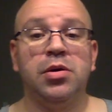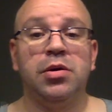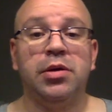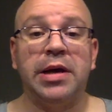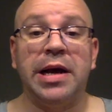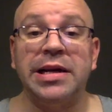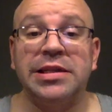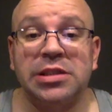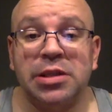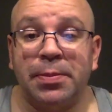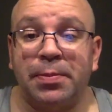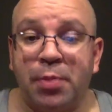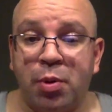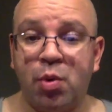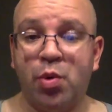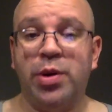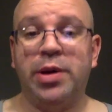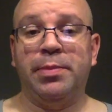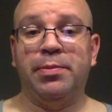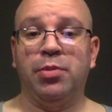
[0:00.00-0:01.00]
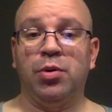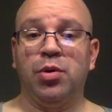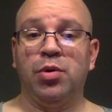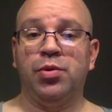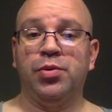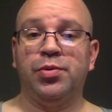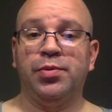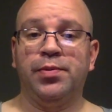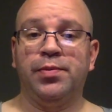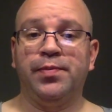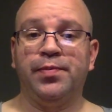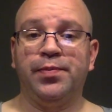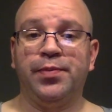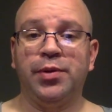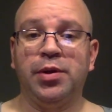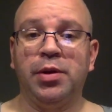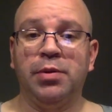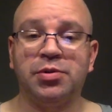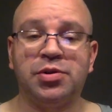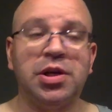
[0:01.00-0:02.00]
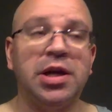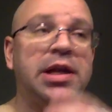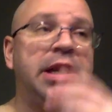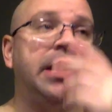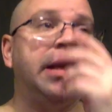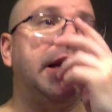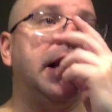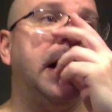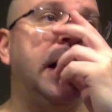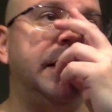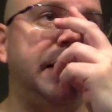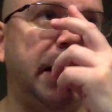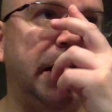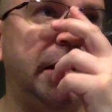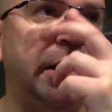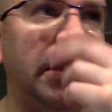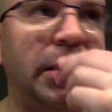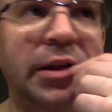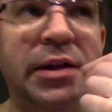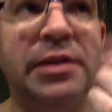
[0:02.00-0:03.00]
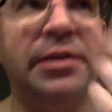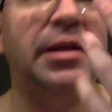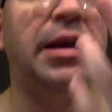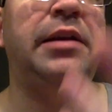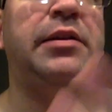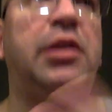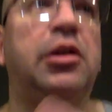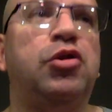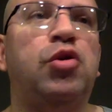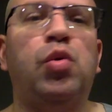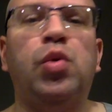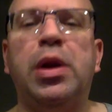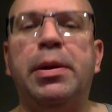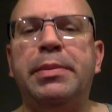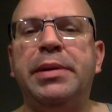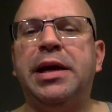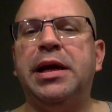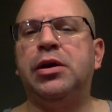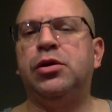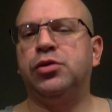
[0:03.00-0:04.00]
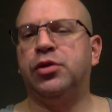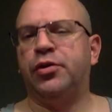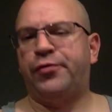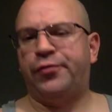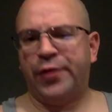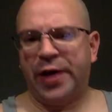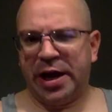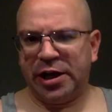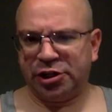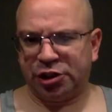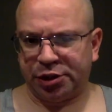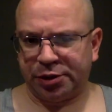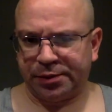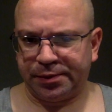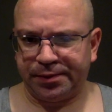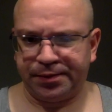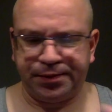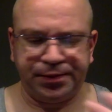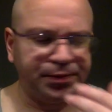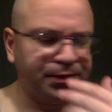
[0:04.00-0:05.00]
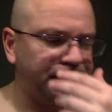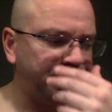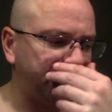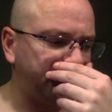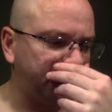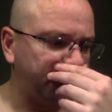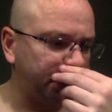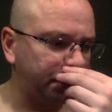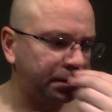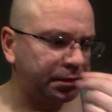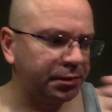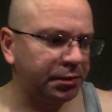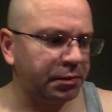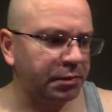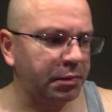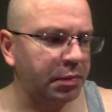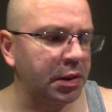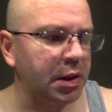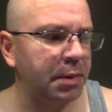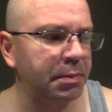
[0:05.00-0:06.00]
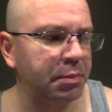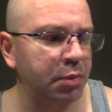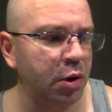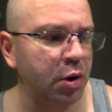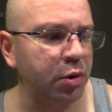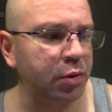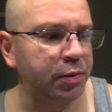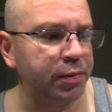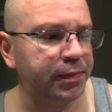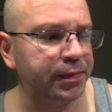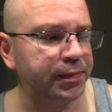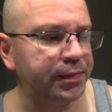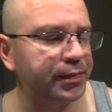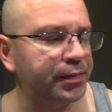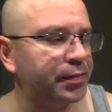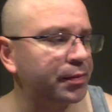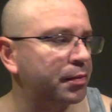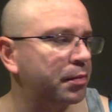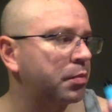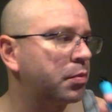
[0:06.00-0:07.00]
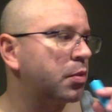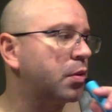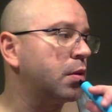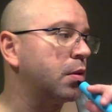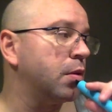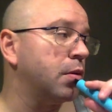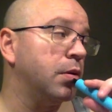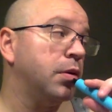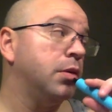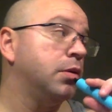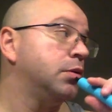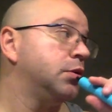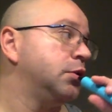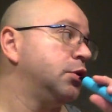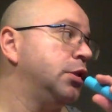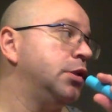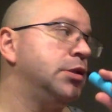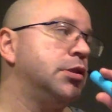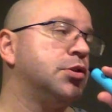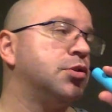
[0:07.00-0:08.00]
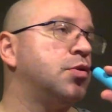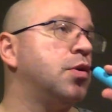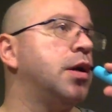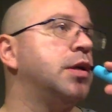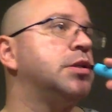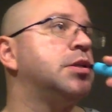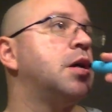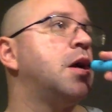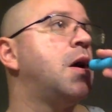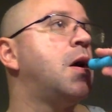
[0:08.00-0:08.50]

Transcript: That's the point, bro. You know what I'm saying? Like, and then and then and then don't let me get on the fashion. Bro, Jesus Christ.